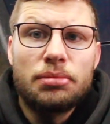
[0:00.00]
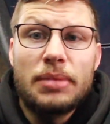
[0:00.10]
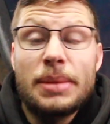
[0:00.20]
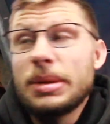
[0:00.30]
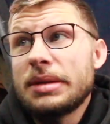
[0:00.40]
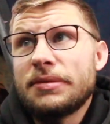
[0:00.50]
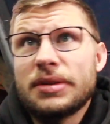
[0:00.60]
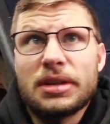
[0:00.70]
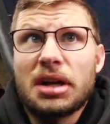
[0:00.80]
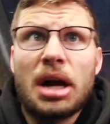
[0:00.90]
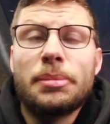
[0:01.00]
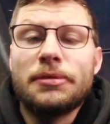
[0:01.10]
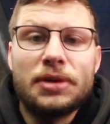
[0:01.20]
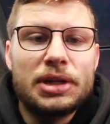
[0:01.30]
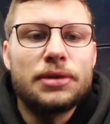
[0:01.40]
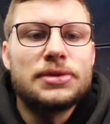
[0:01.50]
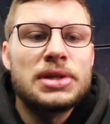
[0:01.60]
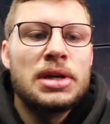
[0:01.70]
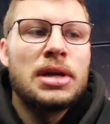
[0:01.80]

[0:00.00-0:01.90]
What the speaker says: maybe even a couple videos.